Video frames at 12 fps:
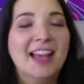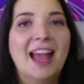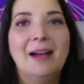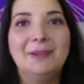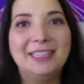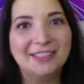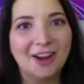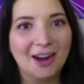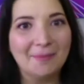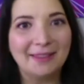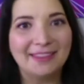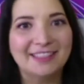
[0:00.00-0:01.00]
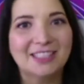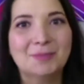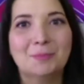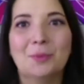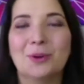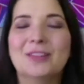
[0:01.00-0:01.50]
And we did talk about this
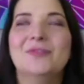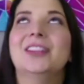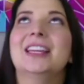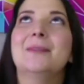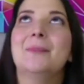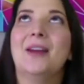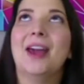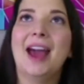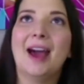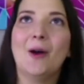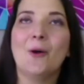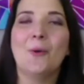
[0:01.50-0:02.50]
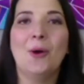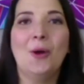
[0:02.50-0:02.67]
just briefly about how